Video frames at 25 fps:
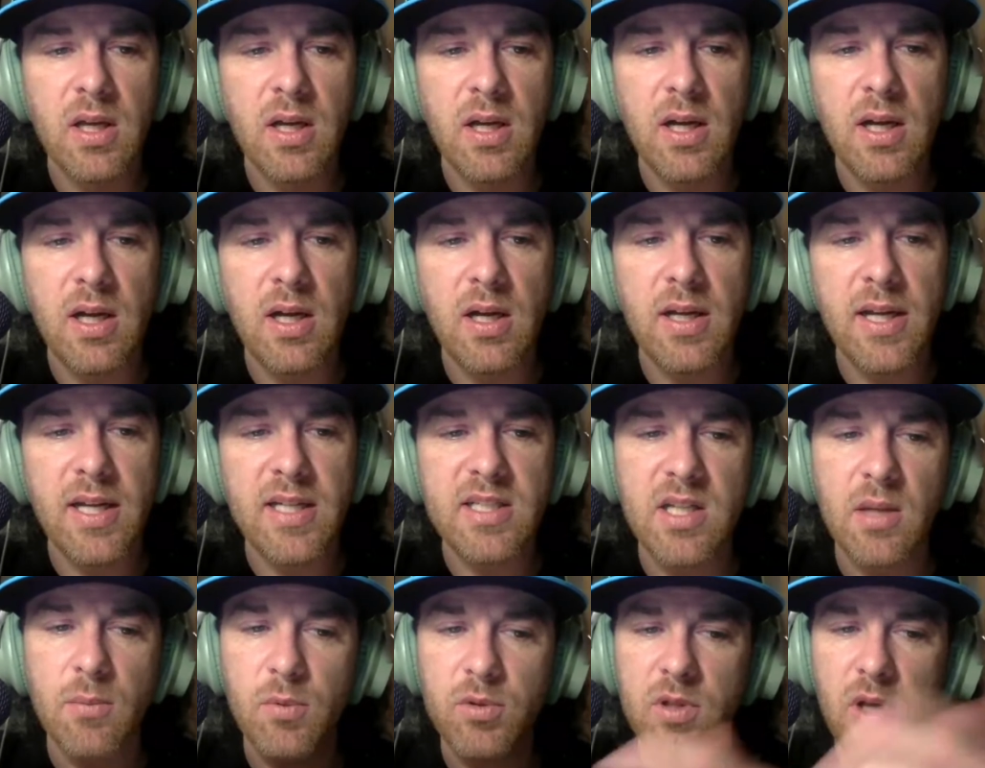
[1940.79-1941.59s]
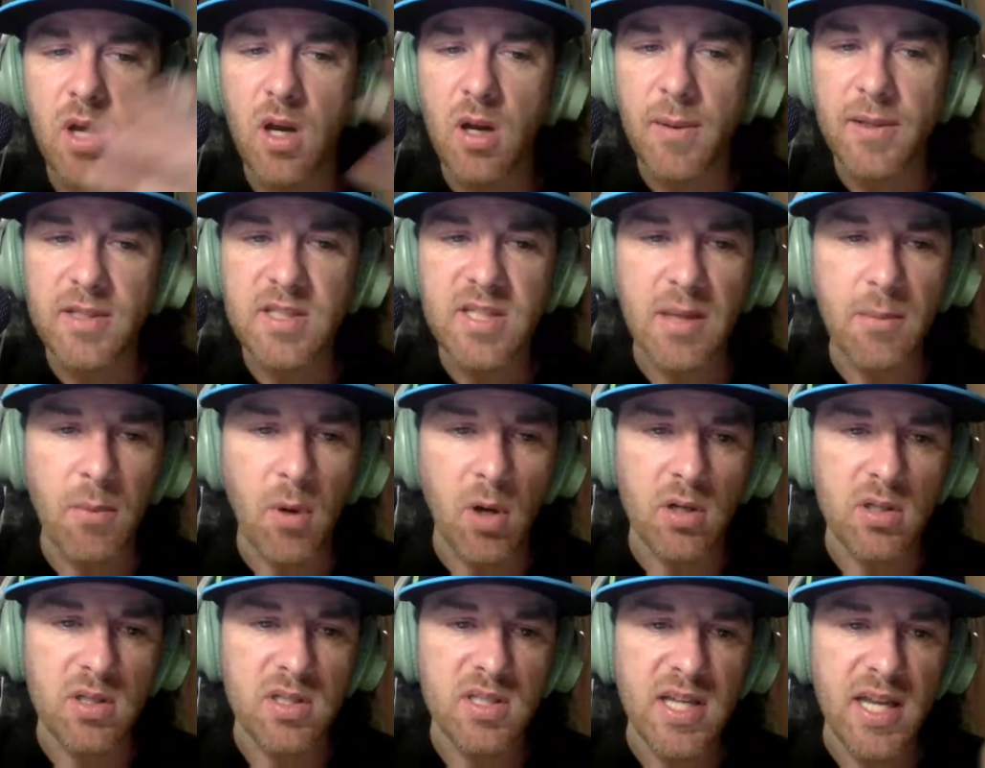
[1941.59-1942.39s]
Next up, we'll talk about St.
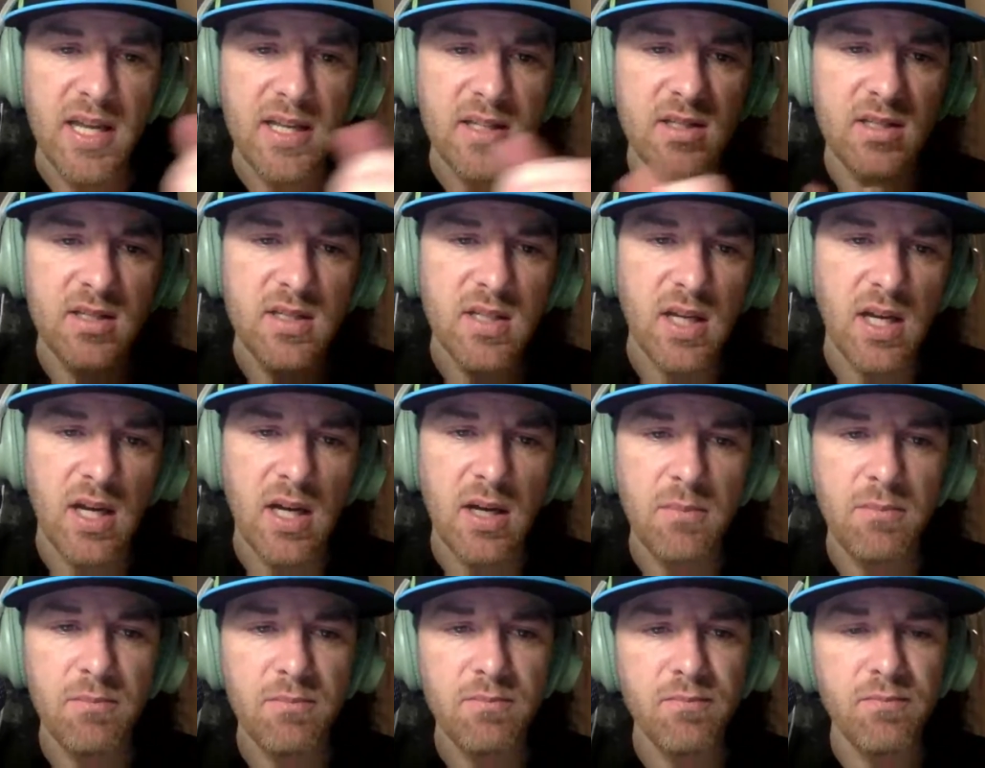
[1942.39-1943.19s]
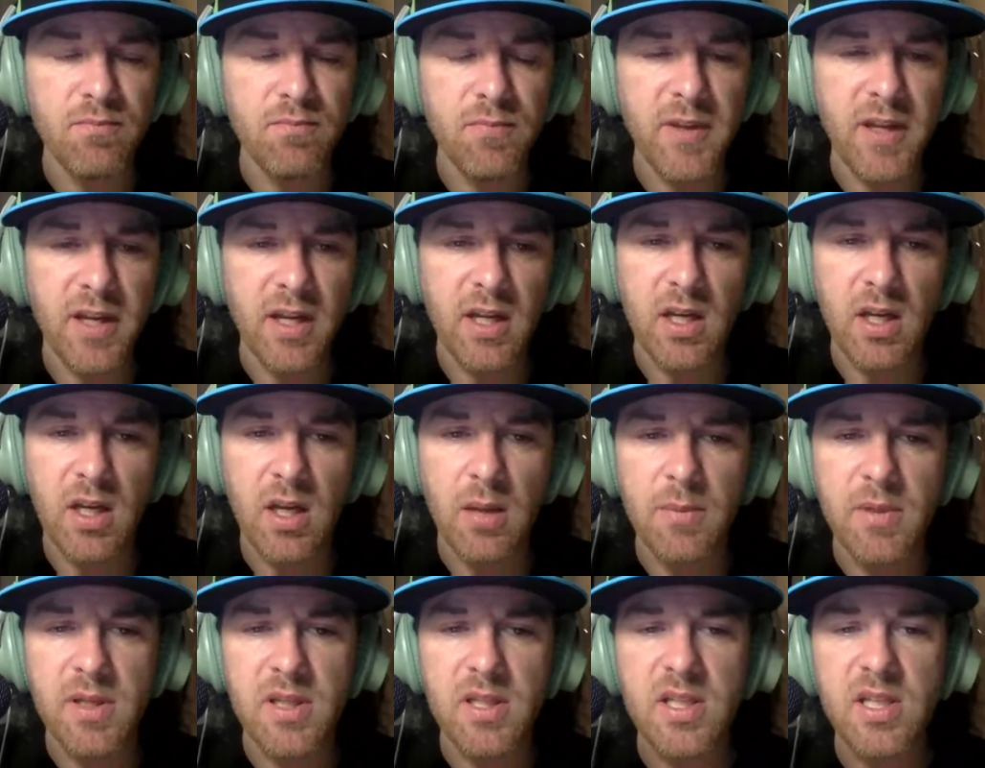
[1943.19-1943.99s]
Martin Saints. They're going to
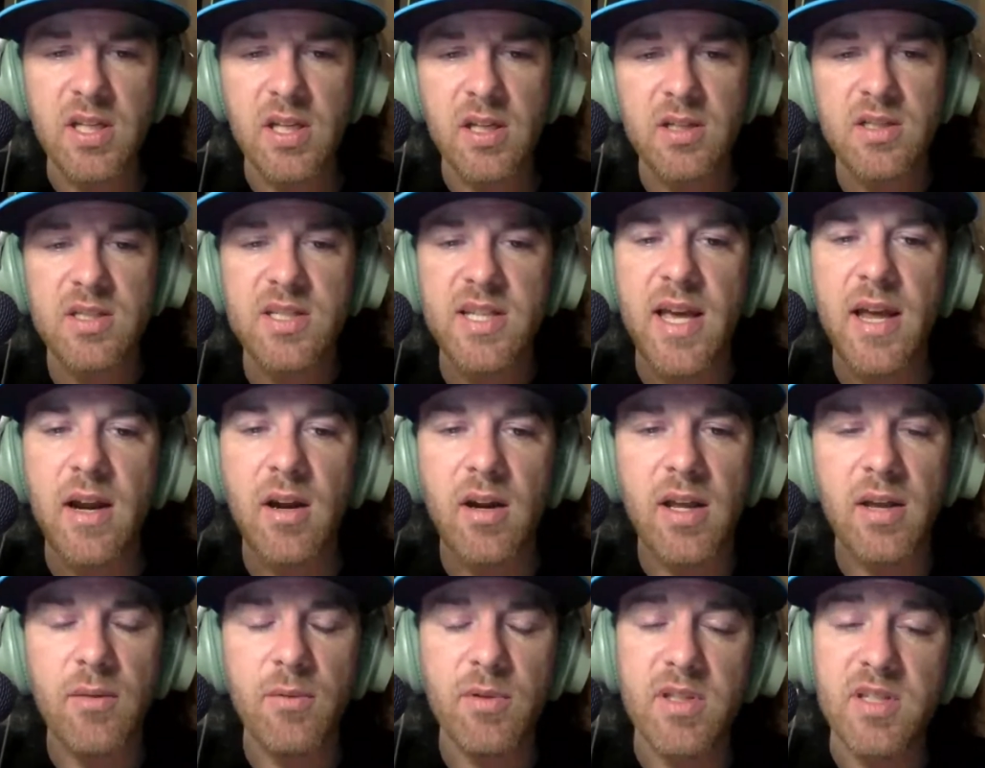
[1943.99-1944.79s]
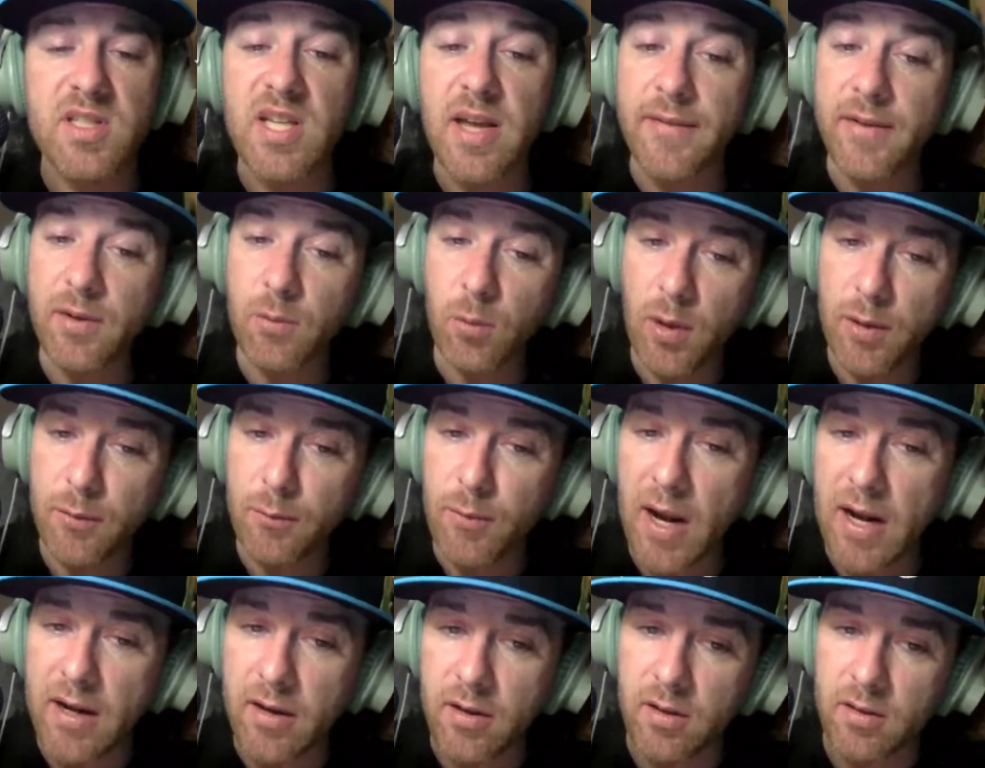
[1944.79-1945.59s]
come to the D on Saturday with a
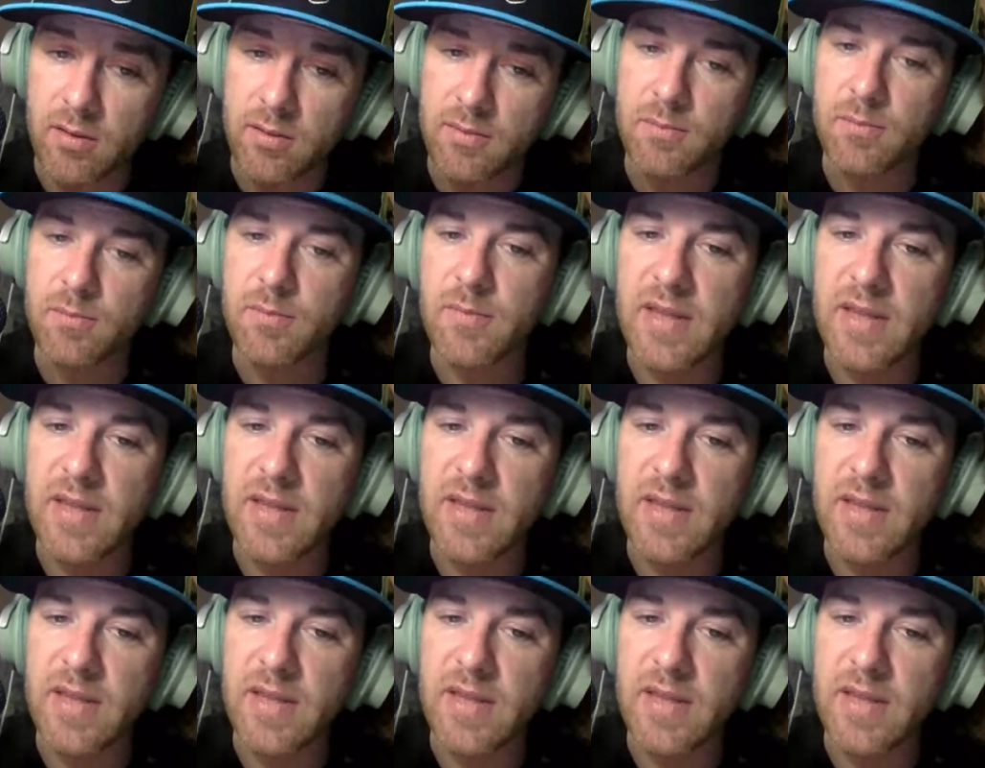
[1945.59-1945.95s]
7-1 record.